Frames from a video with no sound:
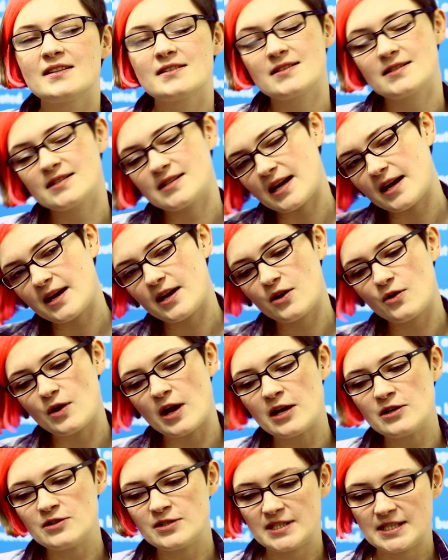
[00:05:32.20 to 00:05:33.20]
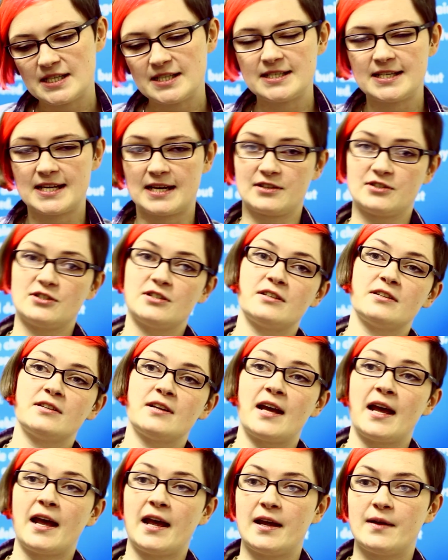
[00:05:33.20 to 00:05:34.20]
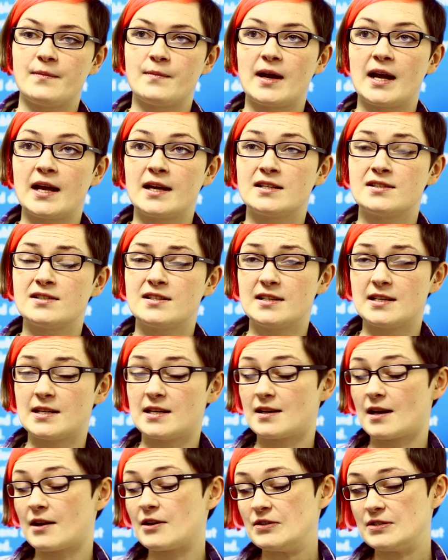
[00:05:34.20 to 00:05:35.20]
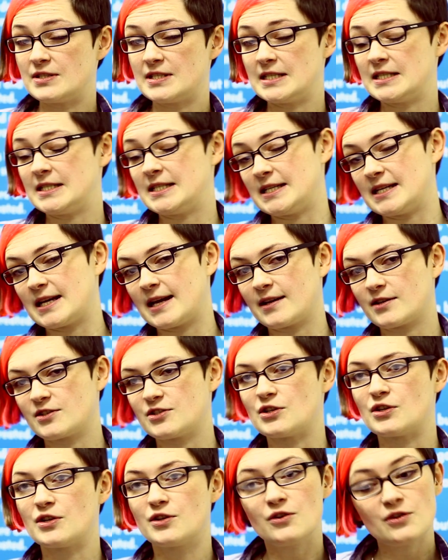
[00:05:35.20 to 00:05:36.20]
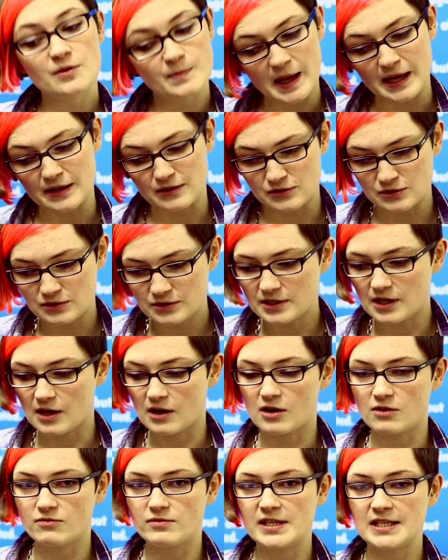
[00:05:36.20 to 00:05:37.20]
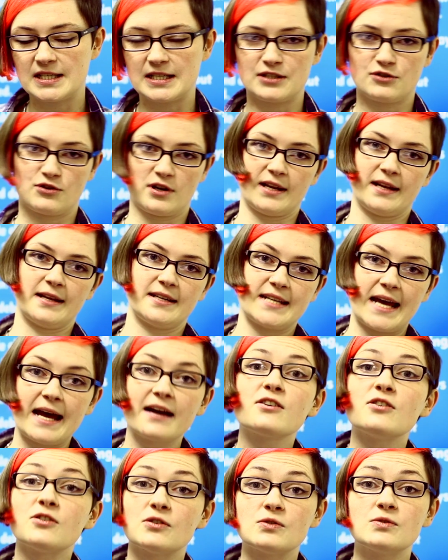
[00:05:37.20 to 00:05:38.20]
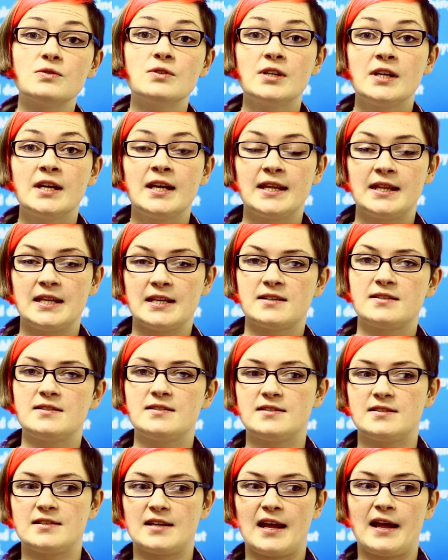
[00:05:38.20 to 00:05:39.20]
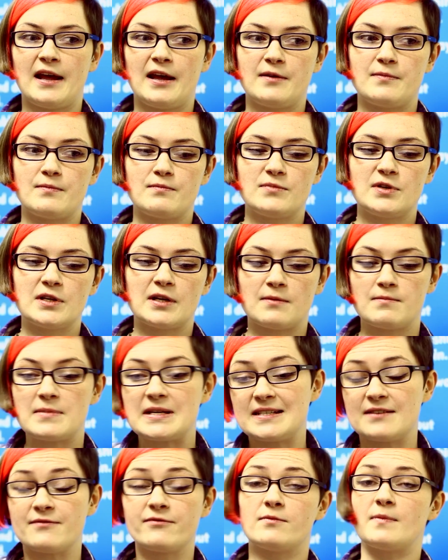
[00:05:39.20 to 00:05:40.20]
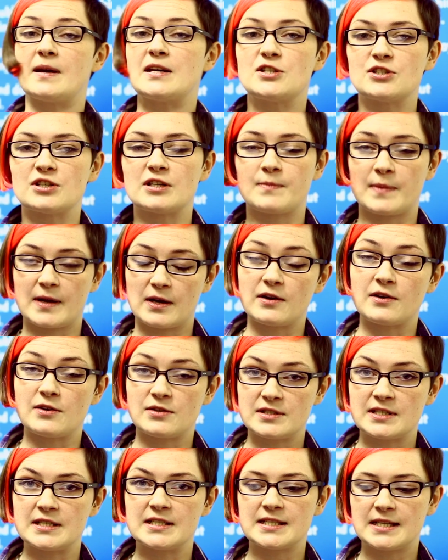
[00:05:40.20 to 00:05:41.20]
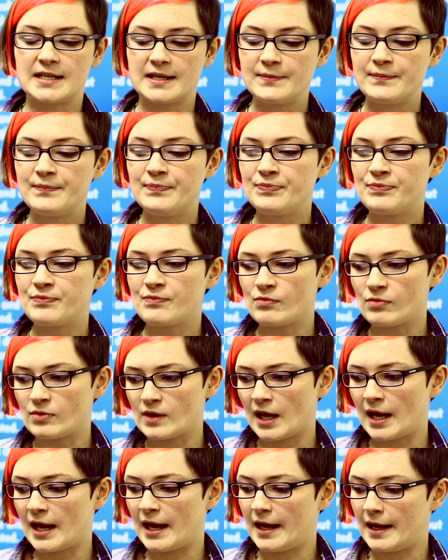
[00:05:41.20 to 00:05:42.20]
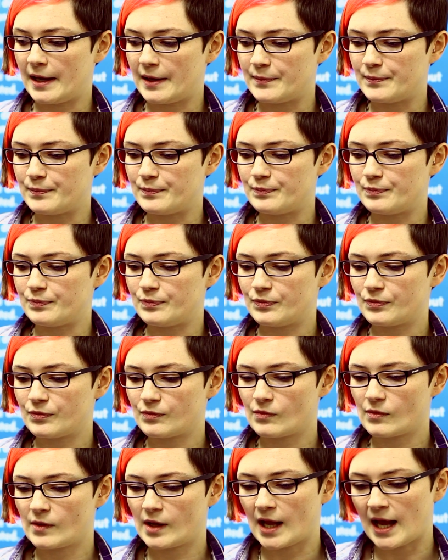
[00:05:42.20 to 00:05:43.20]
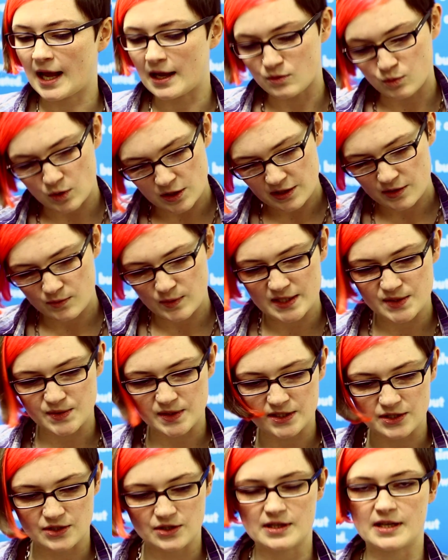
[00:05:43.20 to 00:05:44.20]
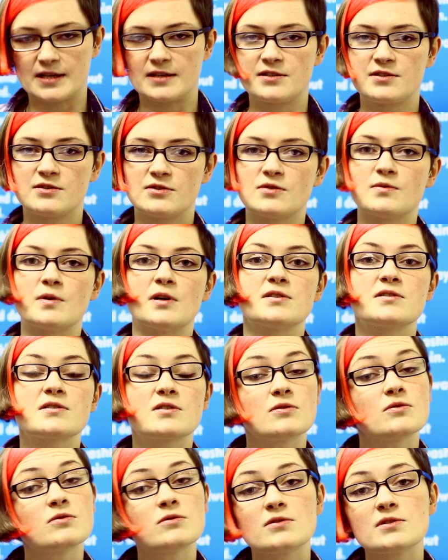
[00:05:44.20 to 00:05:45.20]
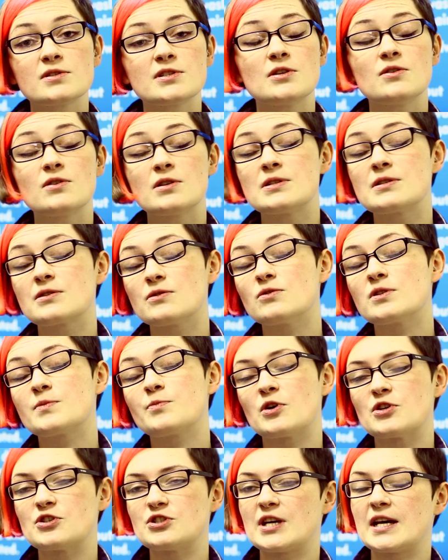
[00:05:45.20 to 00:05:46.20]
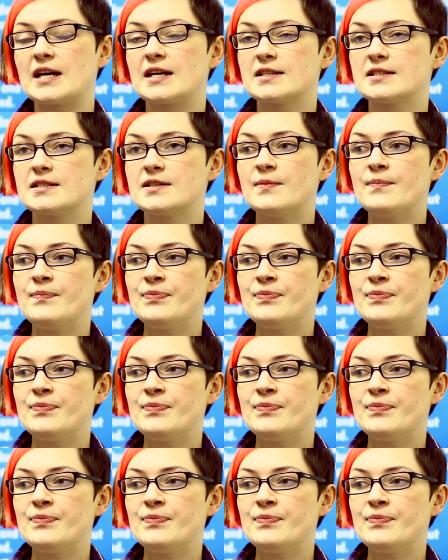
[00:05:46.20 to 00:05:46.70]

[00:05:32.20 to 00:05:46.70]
So OCD Action and the OCD Action Youth Panel are really trying to tackle this misinformation about OCD. And one of the ways we're doing that is through our Youth and Schools project.